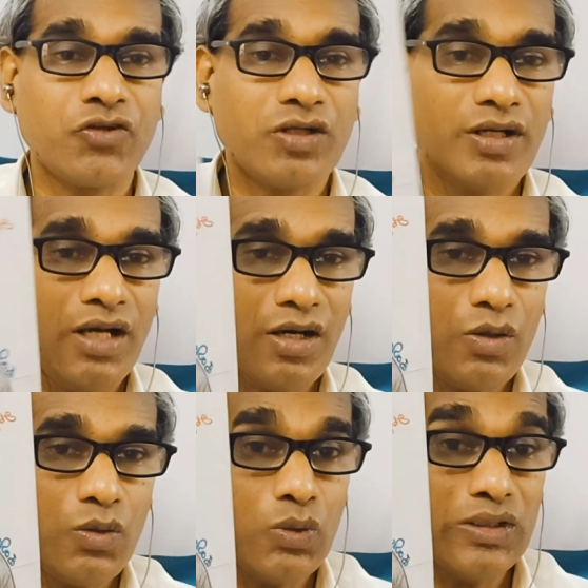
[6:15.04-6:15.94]
So
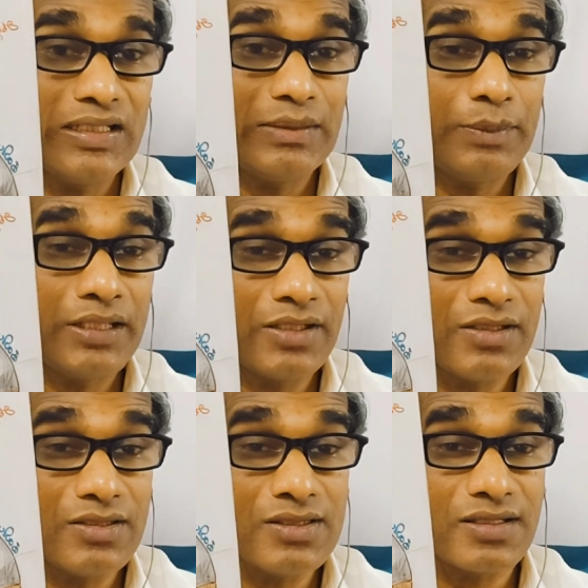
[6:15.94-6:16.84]
now,
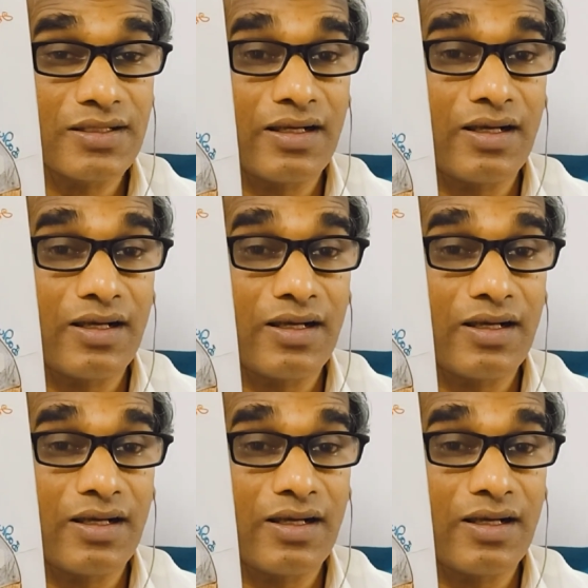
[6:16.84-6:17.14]
because